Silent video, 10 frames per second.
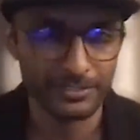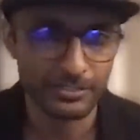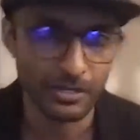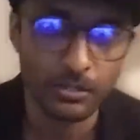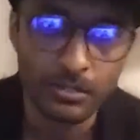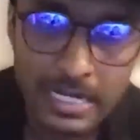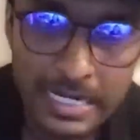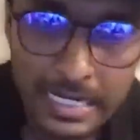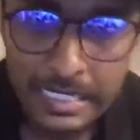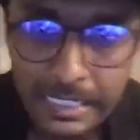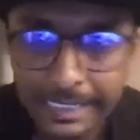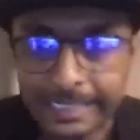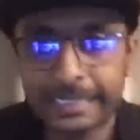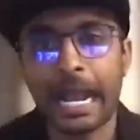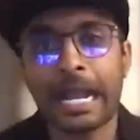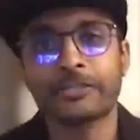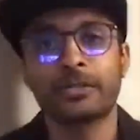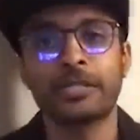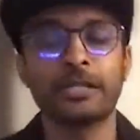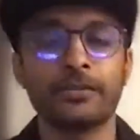So it
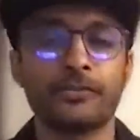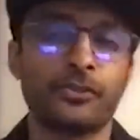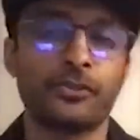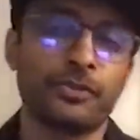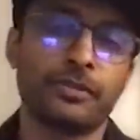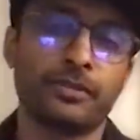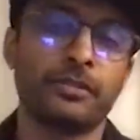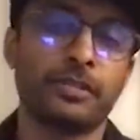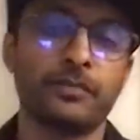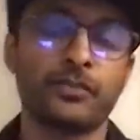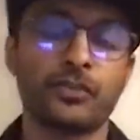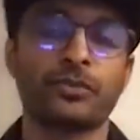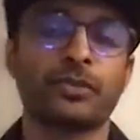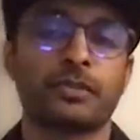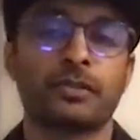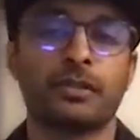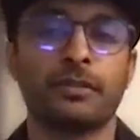actually gives you gives you this